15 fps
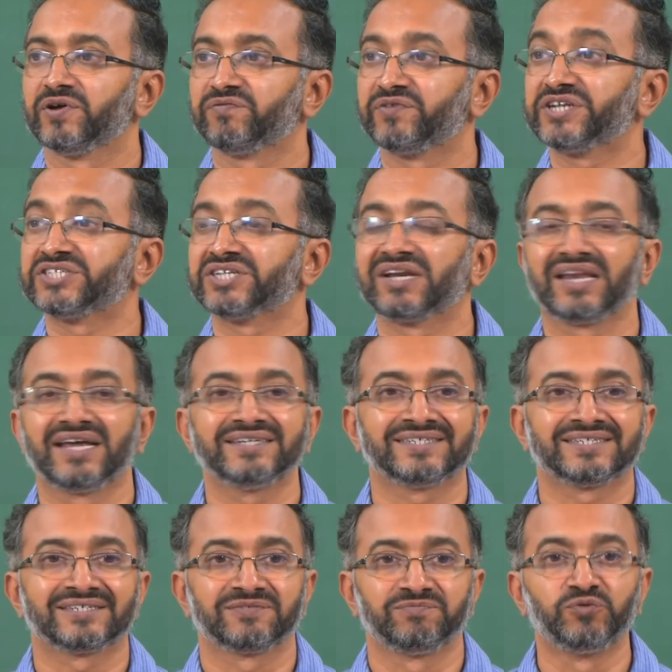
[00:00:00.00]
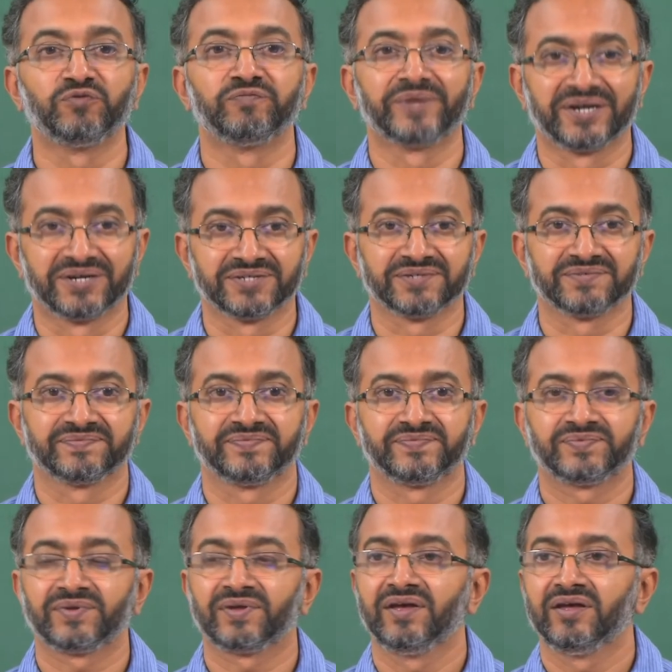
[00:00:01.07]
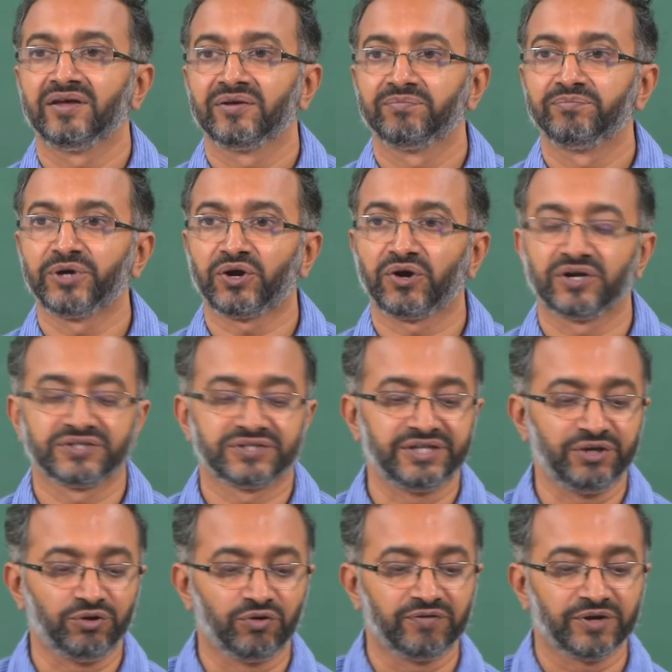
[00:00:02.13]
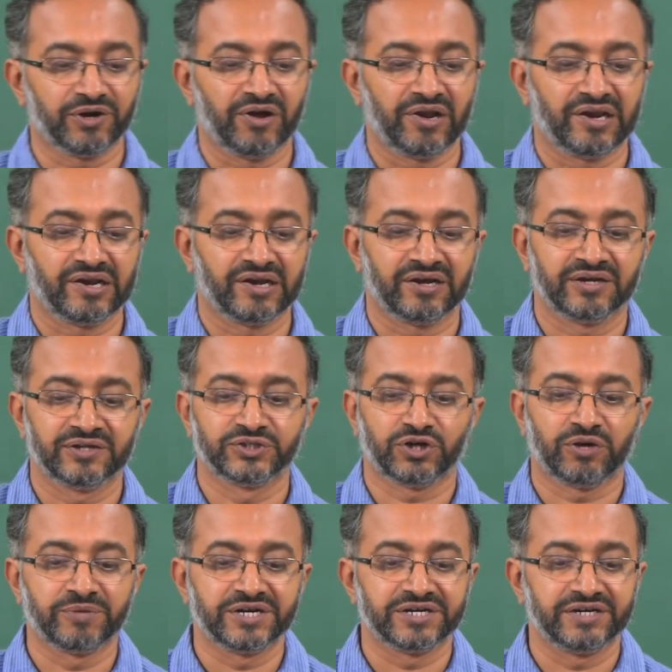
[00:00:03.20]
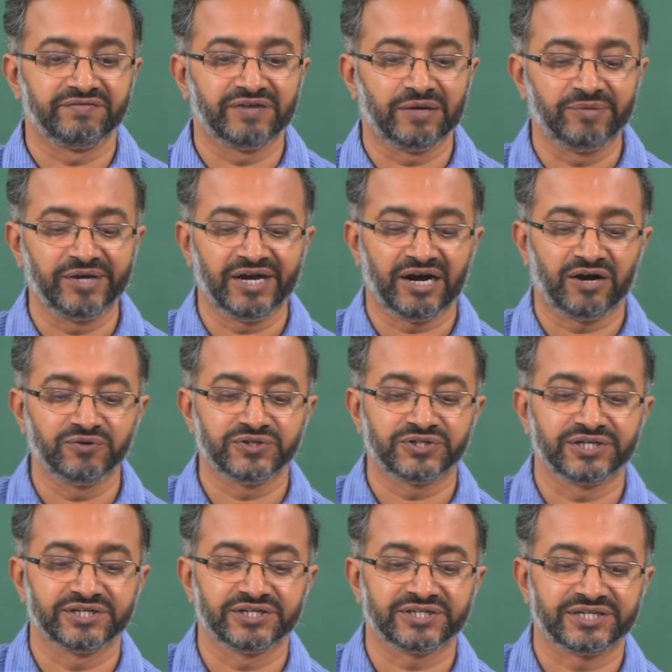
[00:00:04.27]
frictionless movement, because the overall geometry will be housed in a